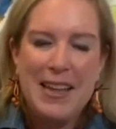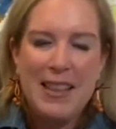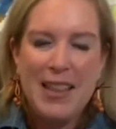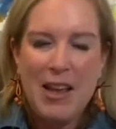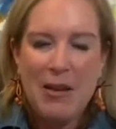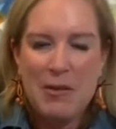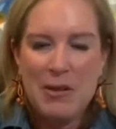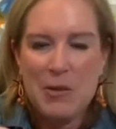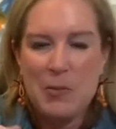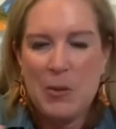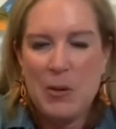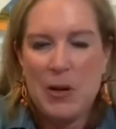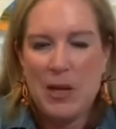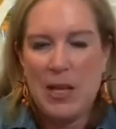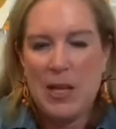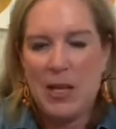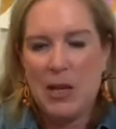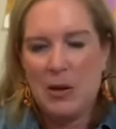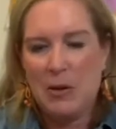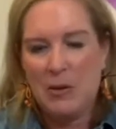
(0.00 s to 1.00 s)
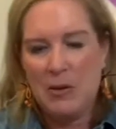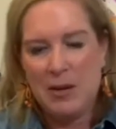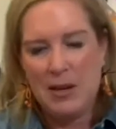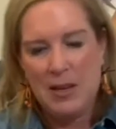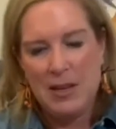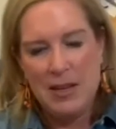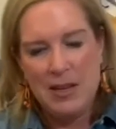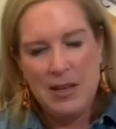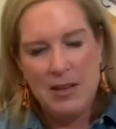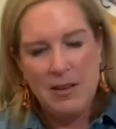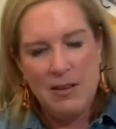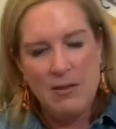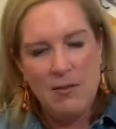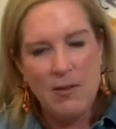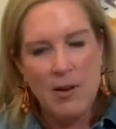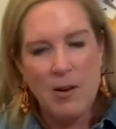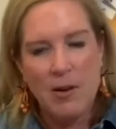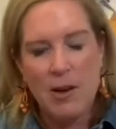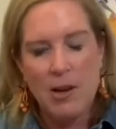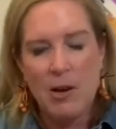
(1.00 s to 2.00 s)
That was pretty cute.
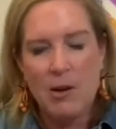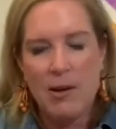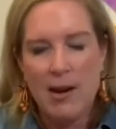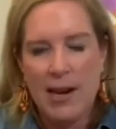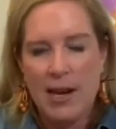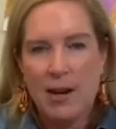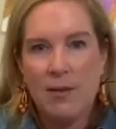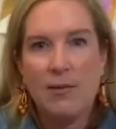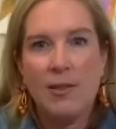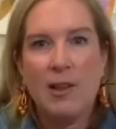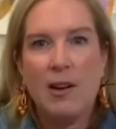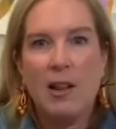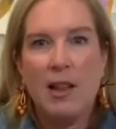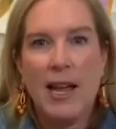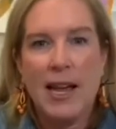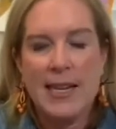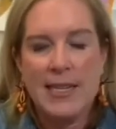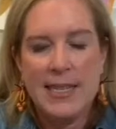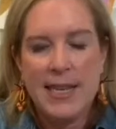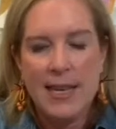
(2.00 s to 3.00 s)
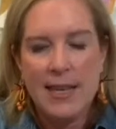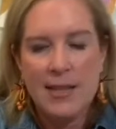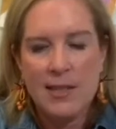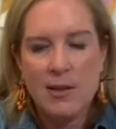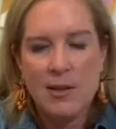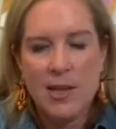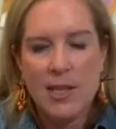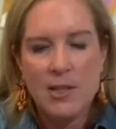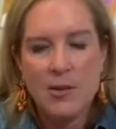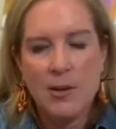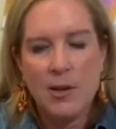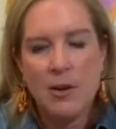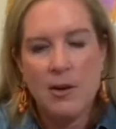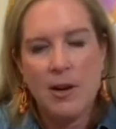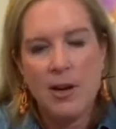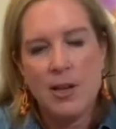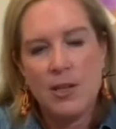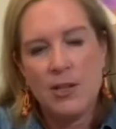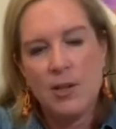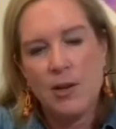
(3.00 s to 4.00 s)
Very creative little idea. So that's what you're
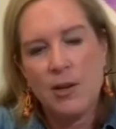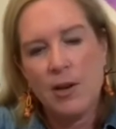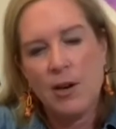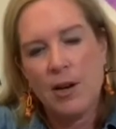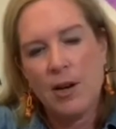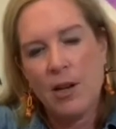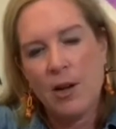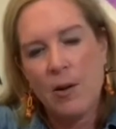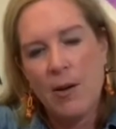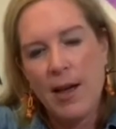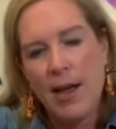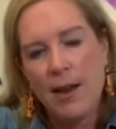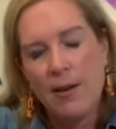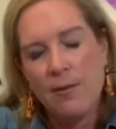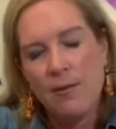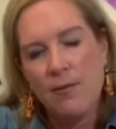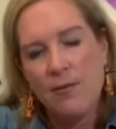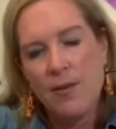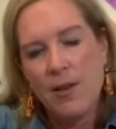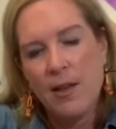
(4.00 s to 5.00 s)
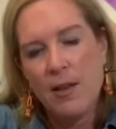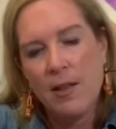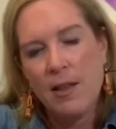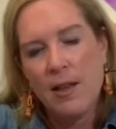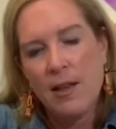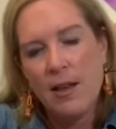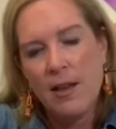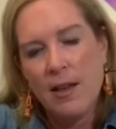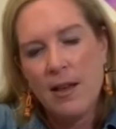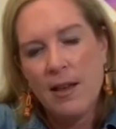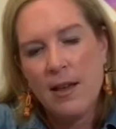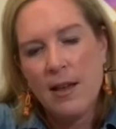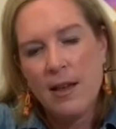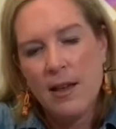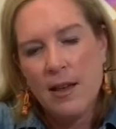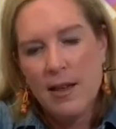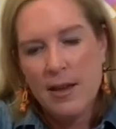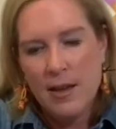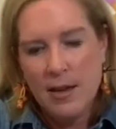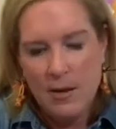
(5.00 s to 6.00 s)
gonna do. You're gonna go ahead and fill,
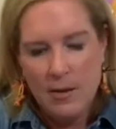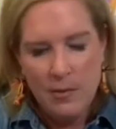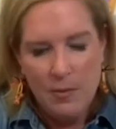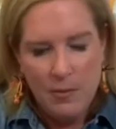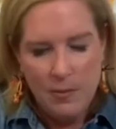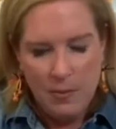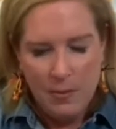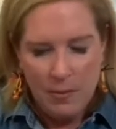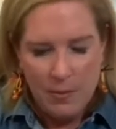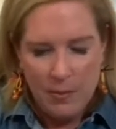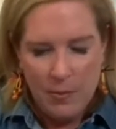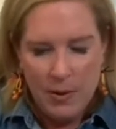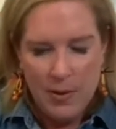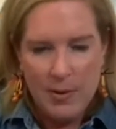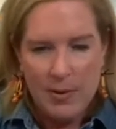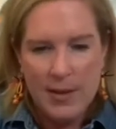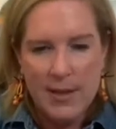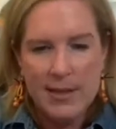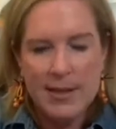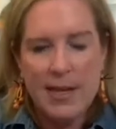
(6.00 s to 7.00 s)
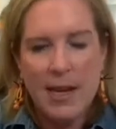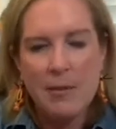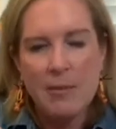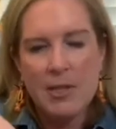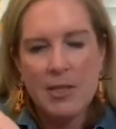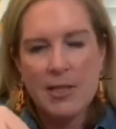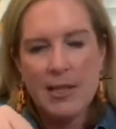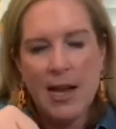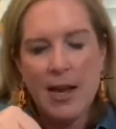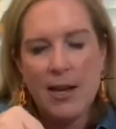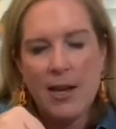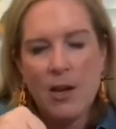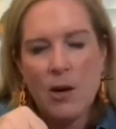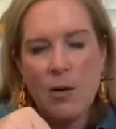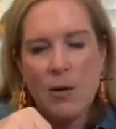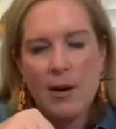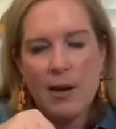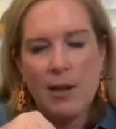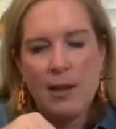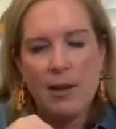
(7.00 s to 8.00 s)
put this, and I'm just kind of
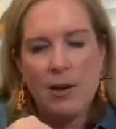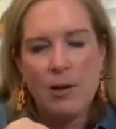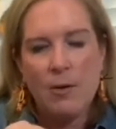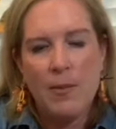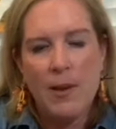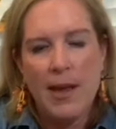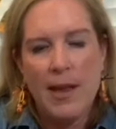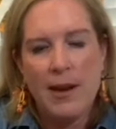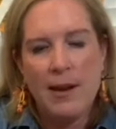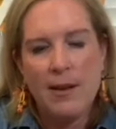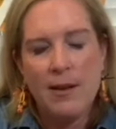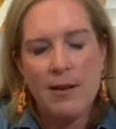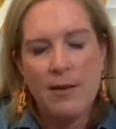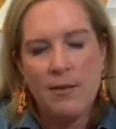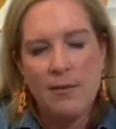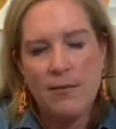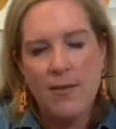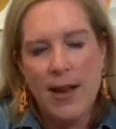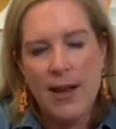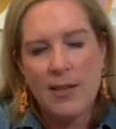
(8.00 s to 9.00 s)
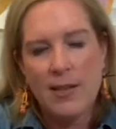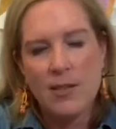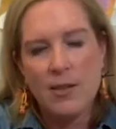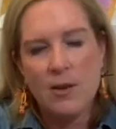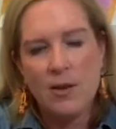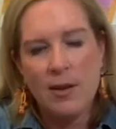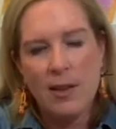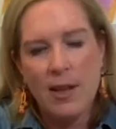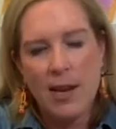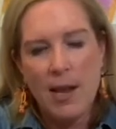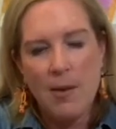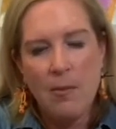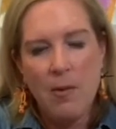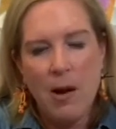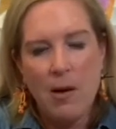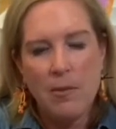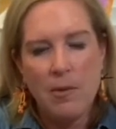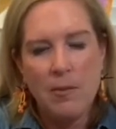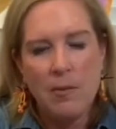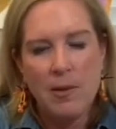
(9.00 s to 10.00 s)
going a little bit faster than I
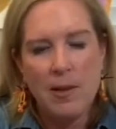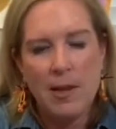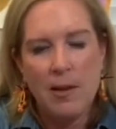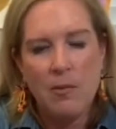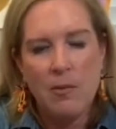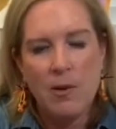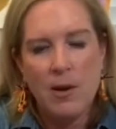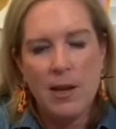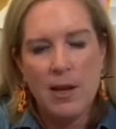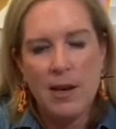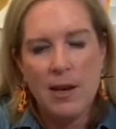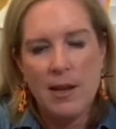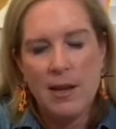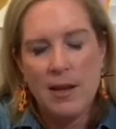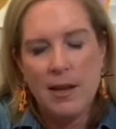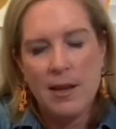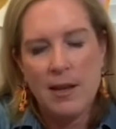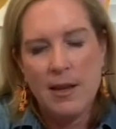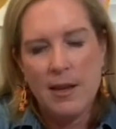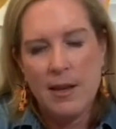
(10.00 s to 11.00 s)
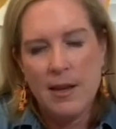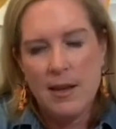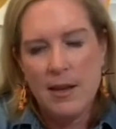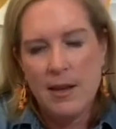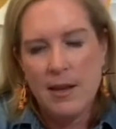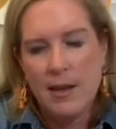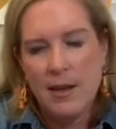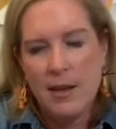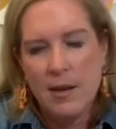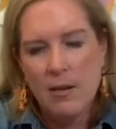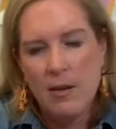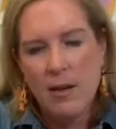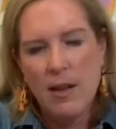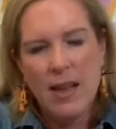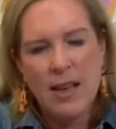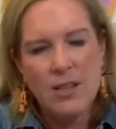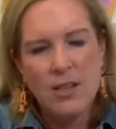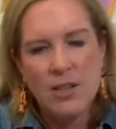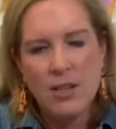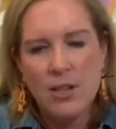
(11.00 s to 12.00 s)
probably would. Well,
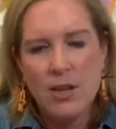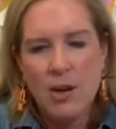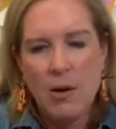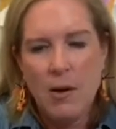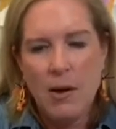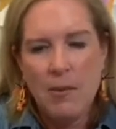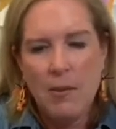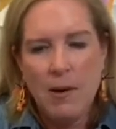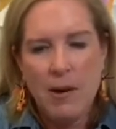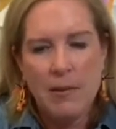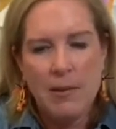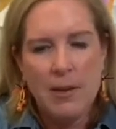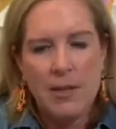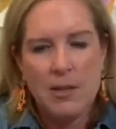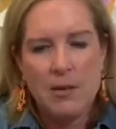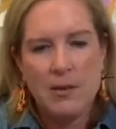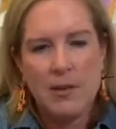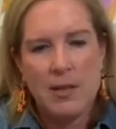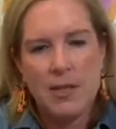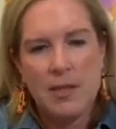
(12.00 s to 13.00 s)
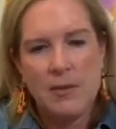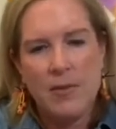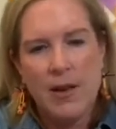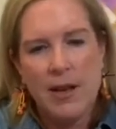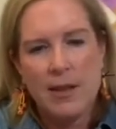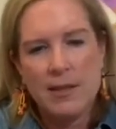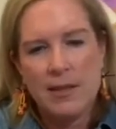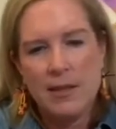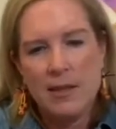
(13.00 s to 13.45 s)
actually, no, I probably do it this fast.